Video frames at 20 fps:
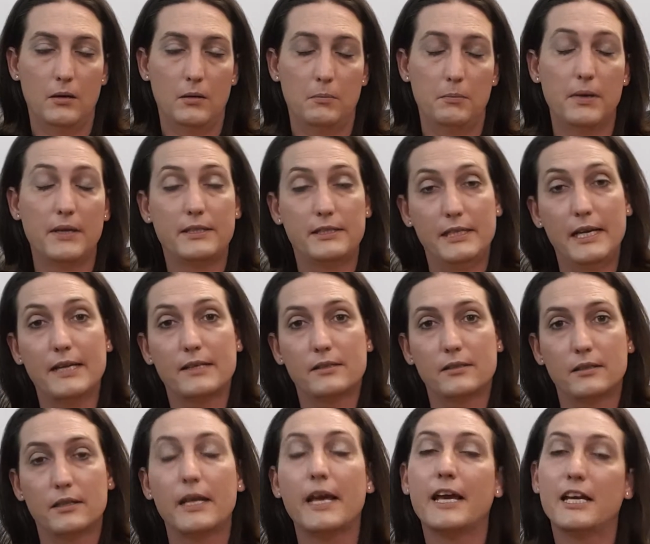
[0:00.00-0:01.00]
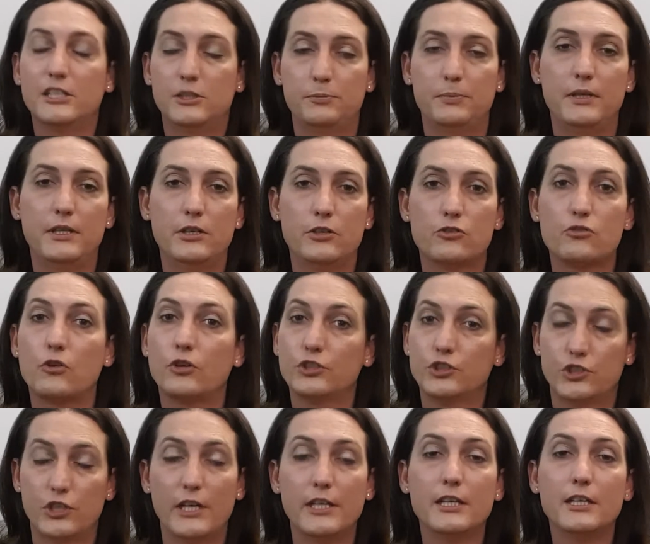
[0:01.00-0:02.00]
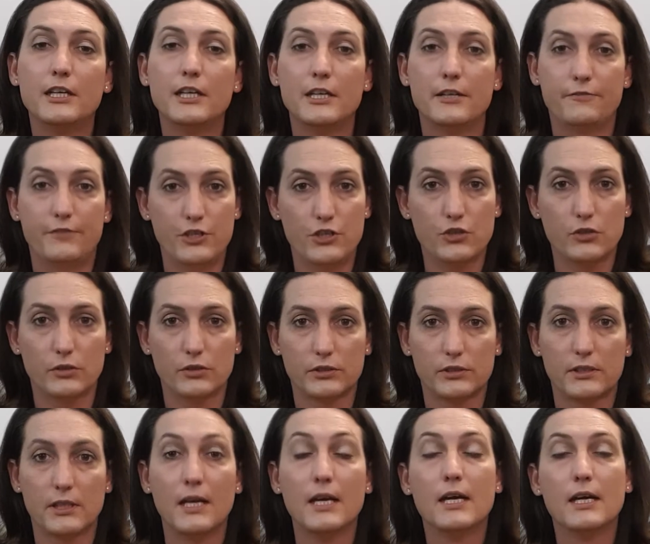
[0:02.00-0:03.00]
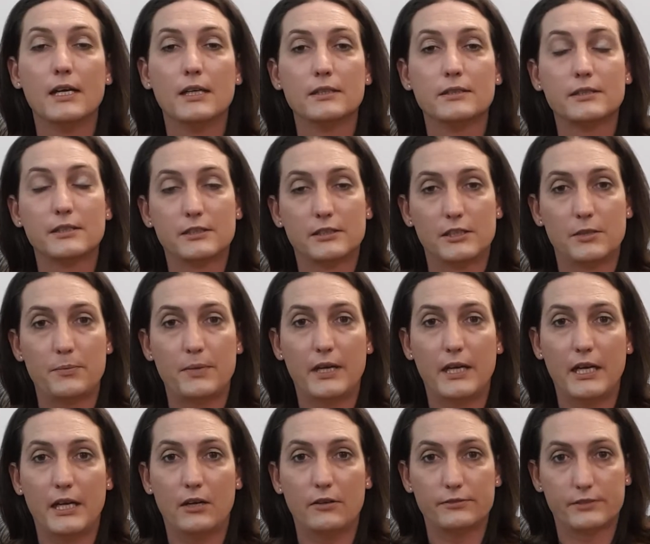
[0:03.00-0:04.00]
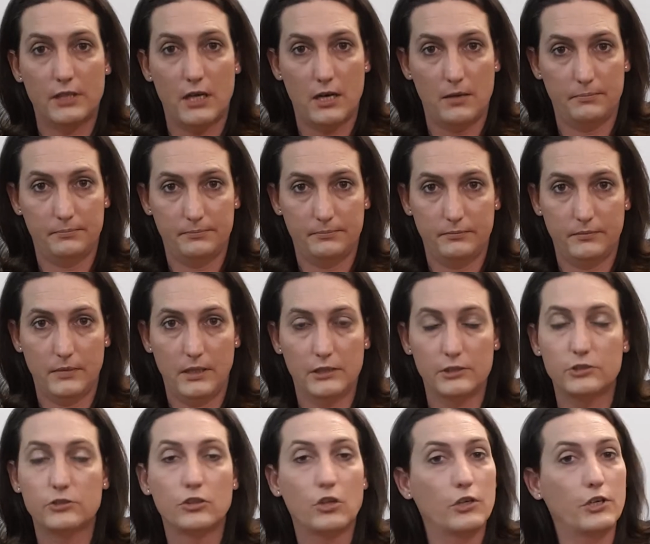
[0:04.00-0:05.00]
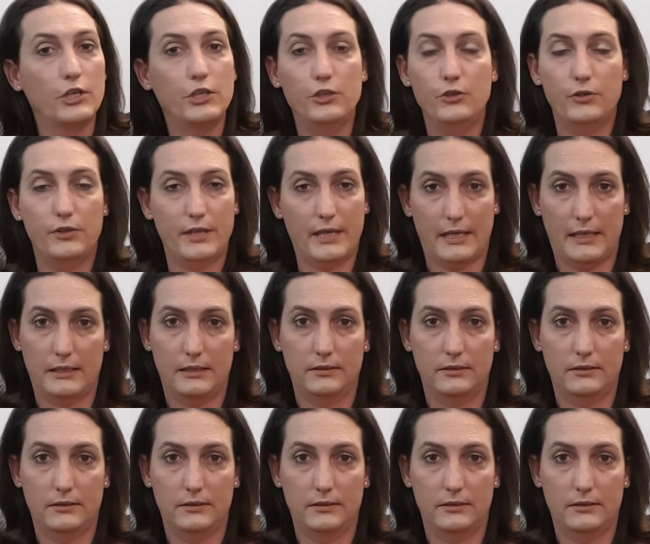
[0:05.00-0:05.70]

But yet there has been transgendered individuals since the beginning of time. It's not a new thing.